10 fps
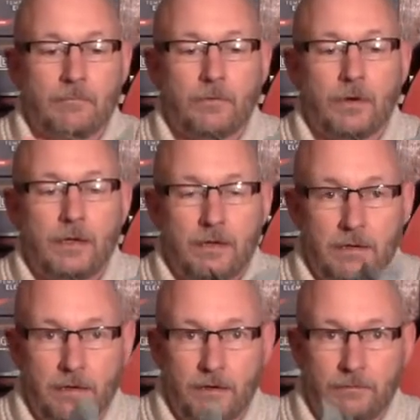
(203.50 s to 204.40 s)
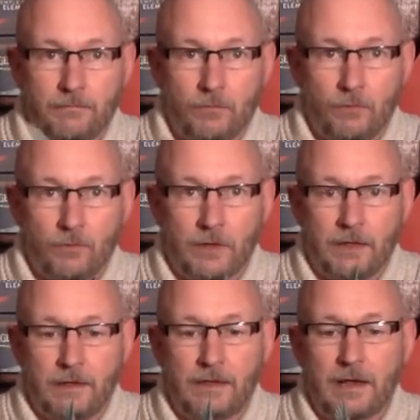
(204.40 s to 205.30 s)
right here,
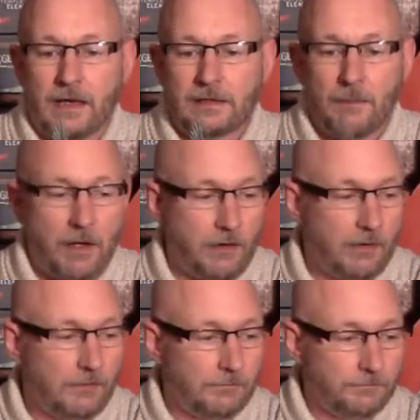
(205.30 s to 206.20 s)
really nice model.